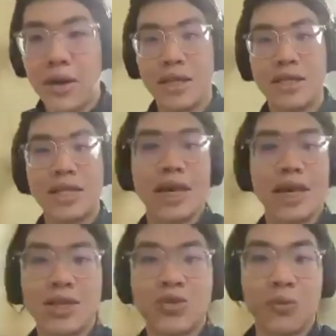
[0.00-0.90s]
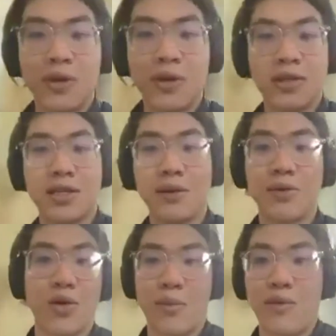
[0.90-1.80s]
to get into a PhD
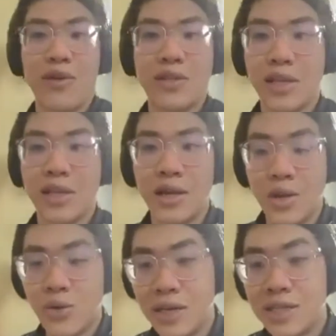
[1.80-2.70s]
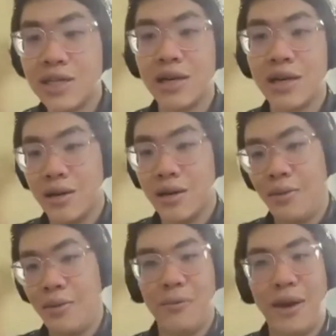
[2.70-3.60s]
program eventually. I had no idea
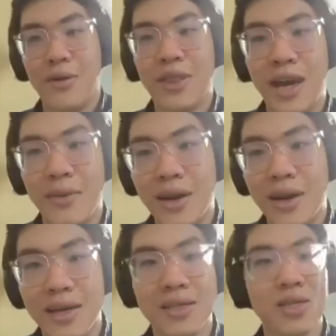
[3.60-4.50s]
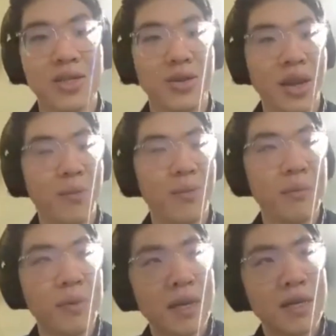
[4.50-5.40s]
about that when I had just started out,
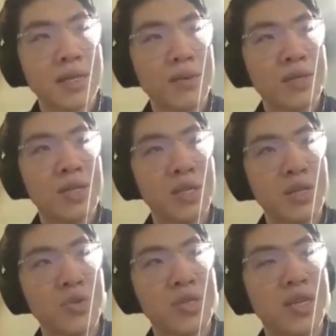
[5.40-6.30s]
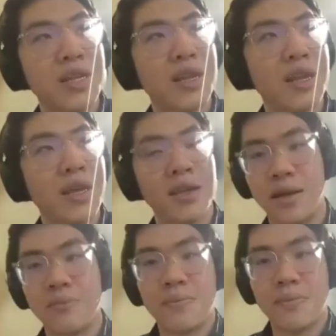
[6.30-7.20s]
but because I was just interested in it and
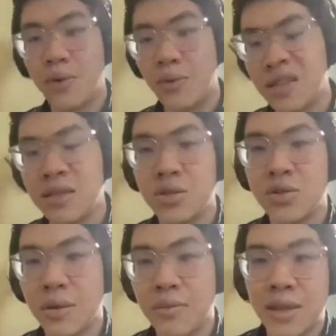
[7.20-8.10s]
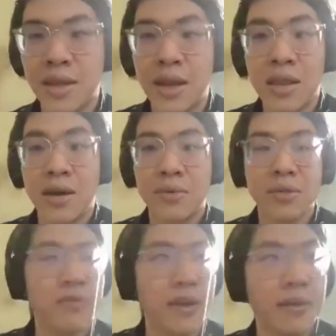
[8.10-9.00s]
I wanted to do something that I thought
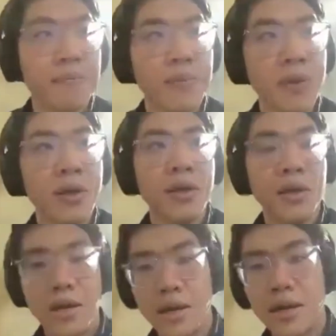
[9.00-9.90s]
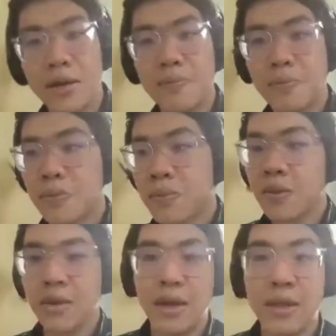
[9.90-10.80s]
was fun. Um,
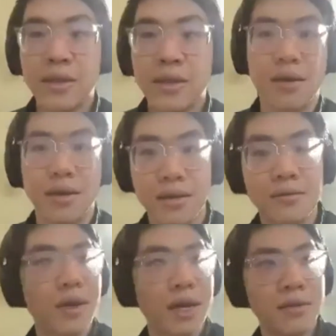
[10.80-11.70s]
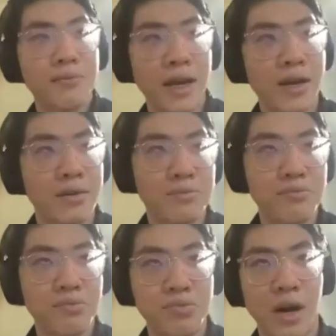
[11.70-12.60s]
th- I
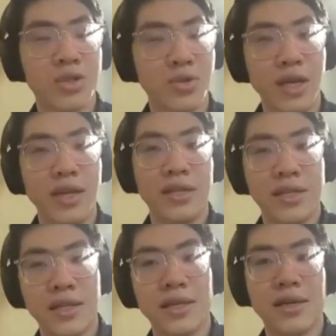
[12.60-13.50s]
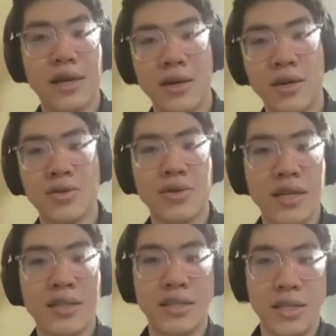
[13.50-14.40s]
also needed
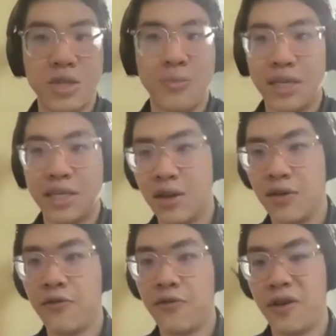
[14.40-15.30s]
to teach myself